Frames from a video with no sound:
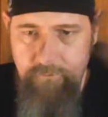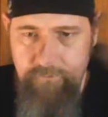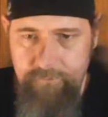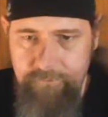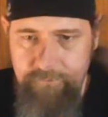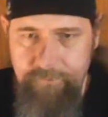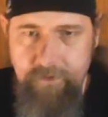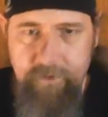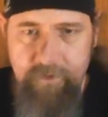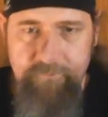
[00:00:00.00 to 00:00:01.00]
This is the
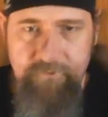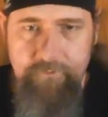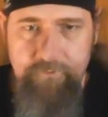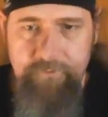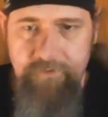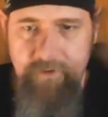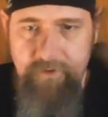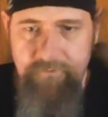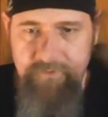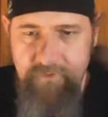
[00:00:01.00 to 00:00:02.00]
Adams, so that's the
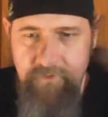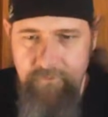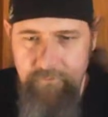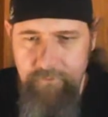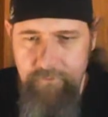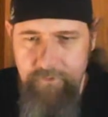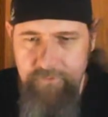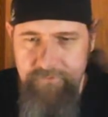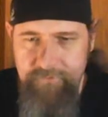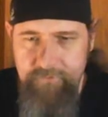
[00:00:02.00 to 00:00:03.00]
Adams. I don't want
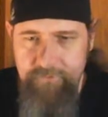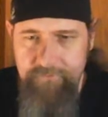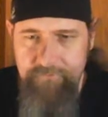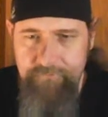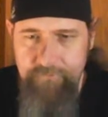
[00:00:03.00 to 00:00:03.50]
some particular.